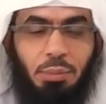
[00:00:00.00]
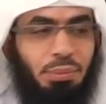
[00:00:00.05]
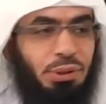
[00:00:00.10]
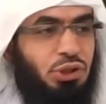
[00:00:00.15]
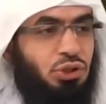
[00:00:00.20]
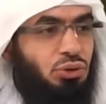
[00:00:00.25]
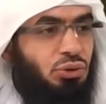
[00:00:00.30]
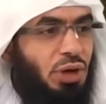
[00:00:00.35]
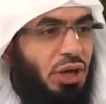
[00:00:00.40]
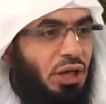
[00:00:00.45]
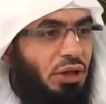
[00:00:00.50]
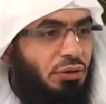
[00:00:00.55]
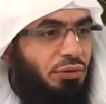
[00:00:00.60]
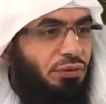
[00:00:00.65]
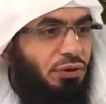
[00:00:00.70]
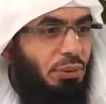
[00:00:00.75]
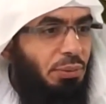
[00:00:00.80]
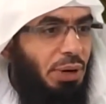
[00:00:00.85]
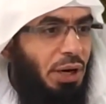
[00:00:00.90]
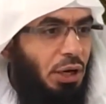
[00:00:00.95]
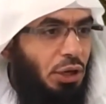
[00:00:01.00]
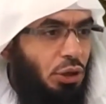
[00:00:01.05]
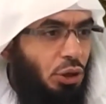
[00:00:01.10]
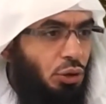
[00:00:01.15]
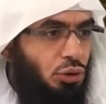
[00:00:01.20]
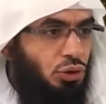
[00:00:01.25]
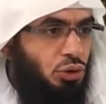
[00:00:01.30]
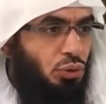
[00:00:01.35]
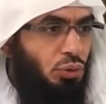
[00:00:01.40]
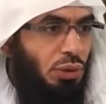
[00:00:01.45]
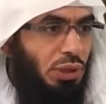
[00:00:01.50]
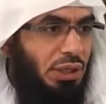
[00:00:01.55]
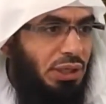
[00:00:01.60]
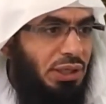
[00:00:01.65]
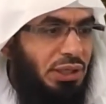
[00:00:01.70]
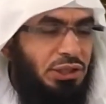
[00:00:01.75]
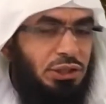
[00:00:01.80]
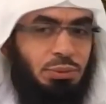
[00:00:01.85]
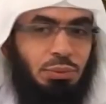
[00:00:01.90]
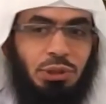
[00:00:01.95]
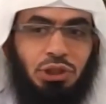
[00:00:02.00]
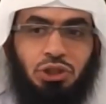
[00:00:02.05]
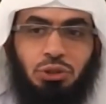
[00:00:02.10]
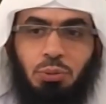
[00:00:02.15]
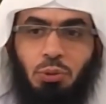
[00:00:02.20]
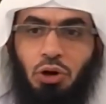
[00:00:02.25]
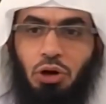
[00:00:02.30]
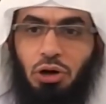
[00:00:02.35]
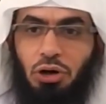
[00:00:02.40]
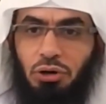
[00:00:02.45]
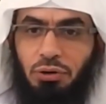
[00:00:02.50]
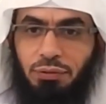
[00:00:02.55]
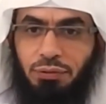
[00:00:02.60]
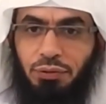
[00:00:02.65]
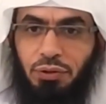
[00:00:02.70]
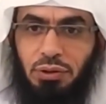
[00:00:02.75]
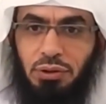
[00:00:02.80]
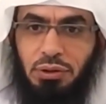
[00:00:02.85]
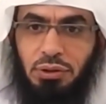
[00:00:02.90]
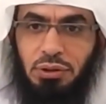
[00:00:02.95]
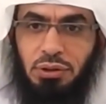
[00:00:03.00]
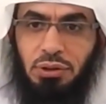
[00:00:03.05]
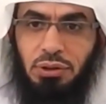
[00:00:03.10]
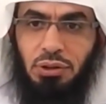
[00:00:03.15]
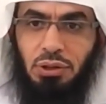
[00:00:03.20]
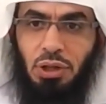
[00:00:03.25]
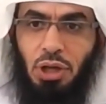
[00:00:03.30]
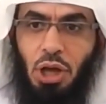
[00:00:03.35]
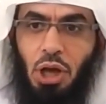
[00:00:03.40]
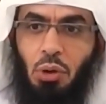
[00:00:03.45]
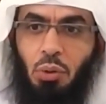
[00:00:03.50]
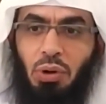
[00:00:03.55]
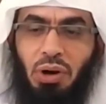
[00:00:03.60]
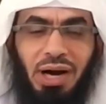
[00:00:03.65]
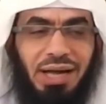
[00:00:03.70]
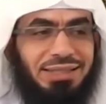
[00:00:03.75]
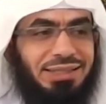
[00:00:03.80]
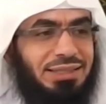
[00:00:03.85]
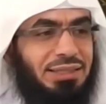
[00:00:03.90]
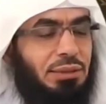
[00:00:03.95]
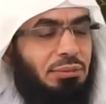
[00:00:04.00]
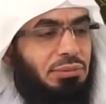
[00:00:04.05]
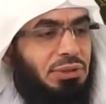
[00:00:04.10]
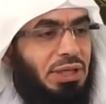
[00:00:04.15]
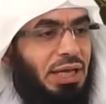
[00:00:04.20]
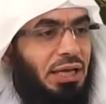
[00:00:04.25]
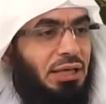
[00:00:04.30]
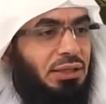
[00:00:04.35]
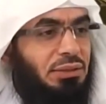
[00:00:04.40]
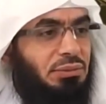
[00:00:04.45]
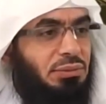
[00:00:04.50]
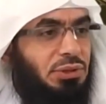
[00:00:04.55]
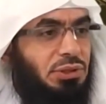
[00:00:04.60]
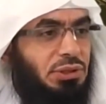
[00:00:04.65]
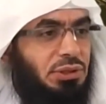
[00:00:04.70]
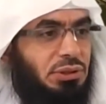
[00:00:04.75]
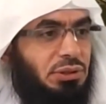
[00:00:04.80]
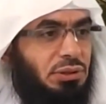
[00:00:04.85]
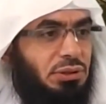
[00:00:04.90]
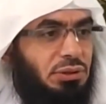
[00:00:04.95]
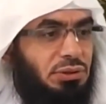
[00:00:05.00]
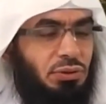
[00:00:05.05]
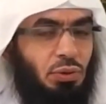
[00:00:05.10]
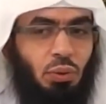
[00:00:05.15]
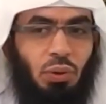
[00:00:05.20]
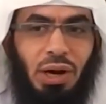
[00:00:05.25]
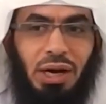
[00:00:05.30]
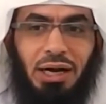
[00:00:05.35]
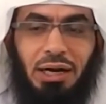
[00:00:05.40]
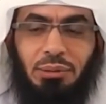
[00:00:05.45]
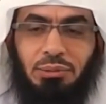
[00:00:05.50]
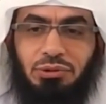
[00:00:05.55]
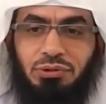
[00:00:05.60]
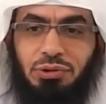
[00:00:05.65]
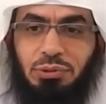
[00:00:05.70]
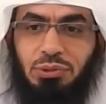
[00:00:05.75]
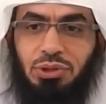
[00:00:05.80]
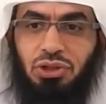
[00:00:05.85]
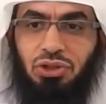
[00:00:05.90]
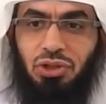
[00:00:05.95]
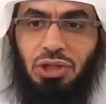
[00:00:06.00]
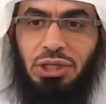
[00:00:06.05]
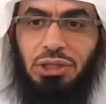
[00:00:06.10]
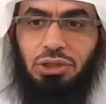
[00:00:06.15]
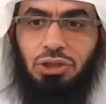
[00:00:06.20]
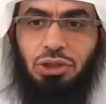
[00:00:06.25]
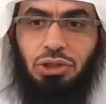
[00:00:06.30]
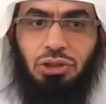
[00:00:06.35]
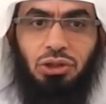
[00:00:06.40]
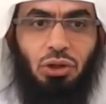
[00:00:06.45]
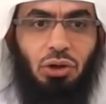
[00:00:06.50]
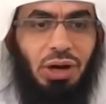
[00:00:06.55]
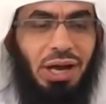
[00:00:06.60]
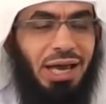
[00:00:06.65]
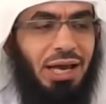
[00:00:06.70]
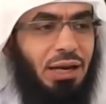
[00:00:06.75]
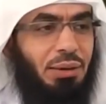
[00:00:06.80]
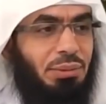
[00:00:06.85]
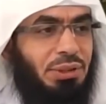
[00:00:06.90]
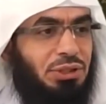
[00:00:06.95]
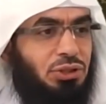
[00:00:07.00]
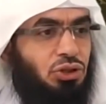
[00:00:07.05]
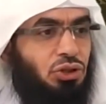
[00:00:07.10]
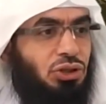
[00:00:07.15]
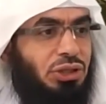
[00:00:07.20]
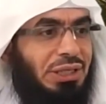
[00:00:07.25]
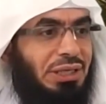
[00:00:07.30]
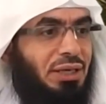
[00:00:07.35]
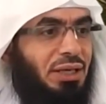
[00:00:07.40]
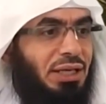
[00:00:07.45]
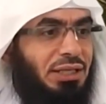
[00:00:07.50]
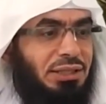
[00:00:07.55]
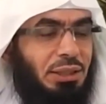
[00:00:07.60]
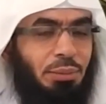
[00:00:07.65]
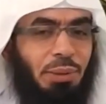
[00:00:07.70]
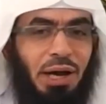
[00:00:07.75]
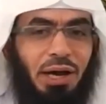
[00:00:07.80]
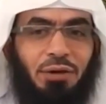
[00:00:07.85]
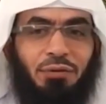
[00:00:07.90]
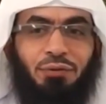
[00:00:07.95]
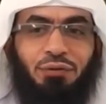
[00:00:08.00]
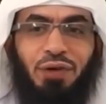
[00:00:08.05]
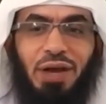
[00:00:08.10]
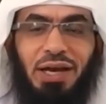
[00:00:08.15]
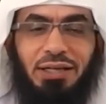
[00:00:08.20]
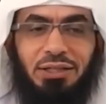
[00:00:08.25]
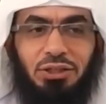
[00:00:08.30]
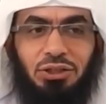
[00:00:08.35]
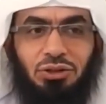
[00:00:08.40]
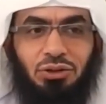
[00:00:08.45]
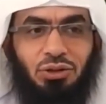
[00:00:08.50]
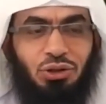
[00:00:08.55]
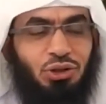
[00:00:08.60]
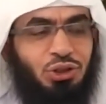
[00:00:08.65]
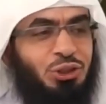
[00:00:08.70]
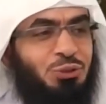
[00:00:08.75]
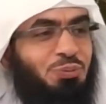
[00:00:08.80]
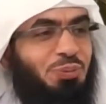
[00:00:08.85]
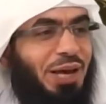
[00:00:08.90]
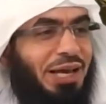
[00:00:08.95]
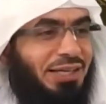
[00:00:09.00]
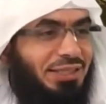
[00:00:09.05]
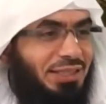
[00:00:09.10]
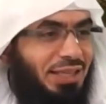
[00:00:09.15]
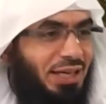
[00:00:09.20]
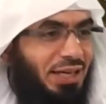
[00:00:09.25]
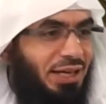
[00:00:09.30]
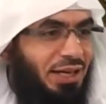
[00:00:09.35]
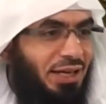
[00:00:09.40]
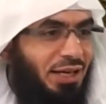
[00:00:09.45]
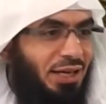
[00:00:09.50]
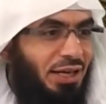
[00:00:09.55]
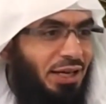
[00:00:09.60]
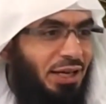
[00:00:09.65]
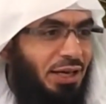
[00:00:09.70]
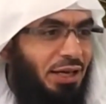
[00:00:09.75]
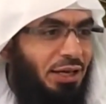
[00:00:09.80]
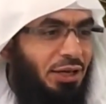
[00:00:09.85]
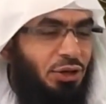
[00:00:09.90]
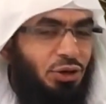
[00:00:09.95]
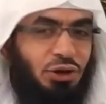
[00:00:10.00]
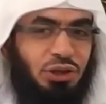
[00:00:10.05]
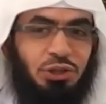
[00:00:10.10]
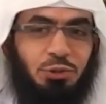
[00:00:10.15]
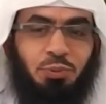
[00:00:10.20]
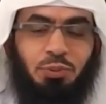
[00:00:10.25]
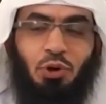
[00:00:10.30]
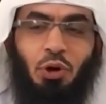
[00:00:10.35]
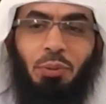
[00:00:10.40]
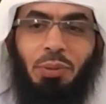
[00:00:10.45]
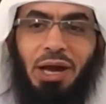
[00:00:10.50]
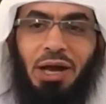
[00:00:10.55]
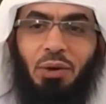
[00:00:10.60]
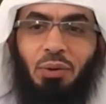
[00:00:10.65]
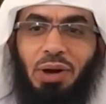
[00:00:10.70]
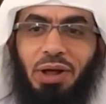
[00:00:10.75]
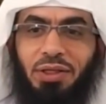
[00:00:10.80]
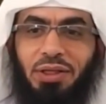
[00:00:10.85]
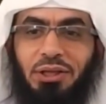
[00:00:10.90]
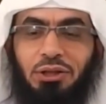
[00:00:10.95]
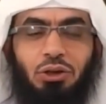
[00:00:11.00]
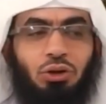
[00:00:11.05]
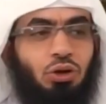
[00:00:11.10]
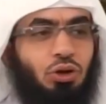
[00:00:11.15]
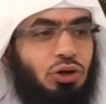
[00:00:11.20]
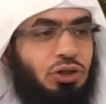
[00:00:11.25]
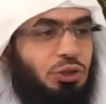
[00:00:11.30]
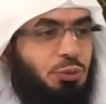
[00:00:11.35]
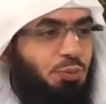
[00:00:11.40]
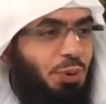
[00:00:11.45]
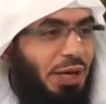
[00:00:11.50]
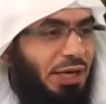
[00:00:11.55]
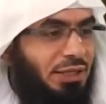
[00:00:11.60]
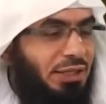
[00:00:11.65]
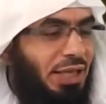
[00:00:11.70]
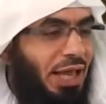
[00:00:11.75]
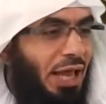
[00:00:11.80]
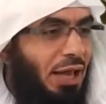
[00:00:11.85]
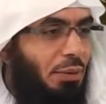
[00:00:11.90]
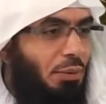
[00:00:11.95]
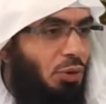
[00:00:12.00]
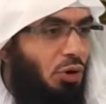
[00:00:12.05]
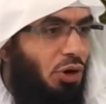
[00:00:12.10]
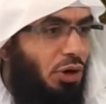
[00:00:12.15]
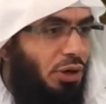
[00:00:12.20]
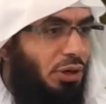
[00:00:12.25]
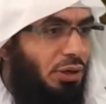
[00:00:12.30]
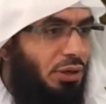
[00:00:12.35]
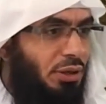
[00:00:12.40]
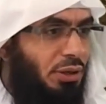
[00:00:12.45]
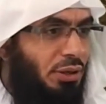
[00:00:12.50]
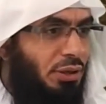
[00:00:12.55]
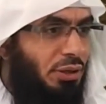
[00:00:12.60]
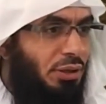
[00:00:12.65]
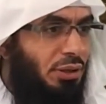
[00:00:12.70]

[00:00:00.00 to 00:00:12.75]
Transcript: Betrayal from a close one is much more hurtful. Whereas sometimes what comes from strangers or enemies, you care less about. In fact, you expect it. No matter what they do, you expect it and more.